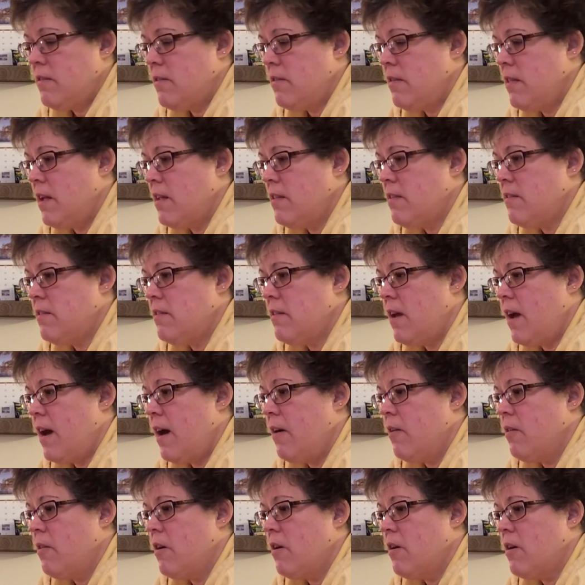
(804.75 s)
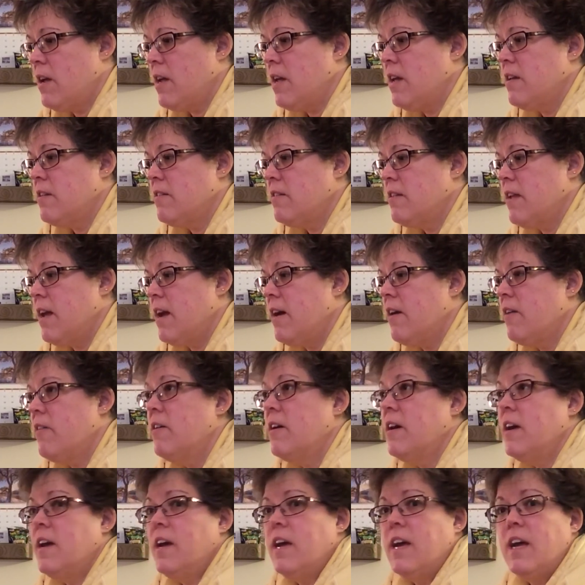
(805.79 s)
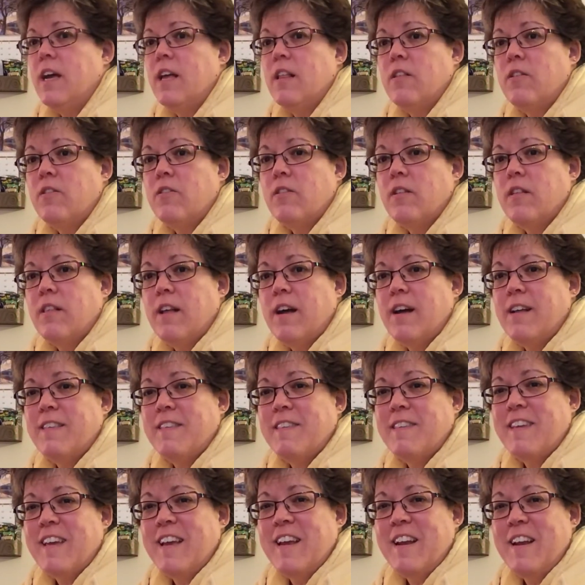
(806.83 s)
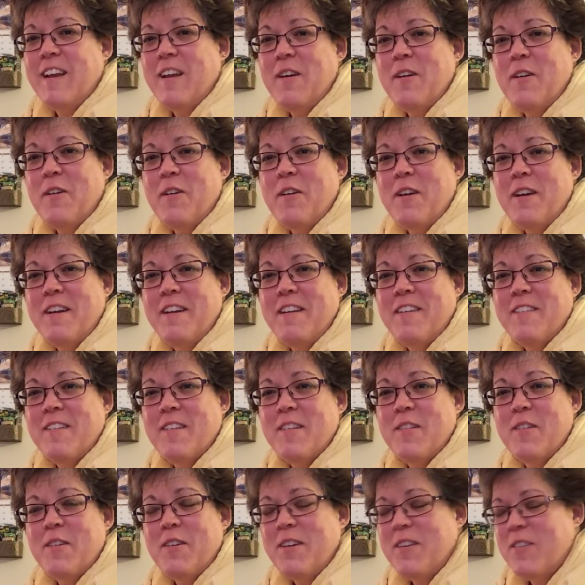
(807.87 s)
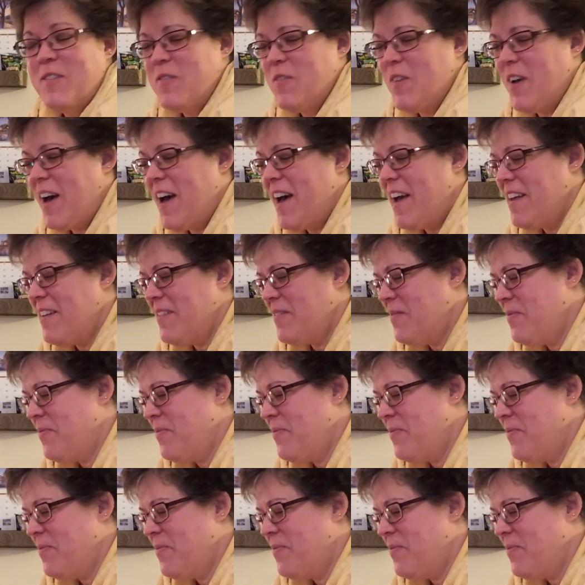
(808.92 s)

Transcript: That's how long he is now. He looks a lot skinnier. He doesn't look as fat,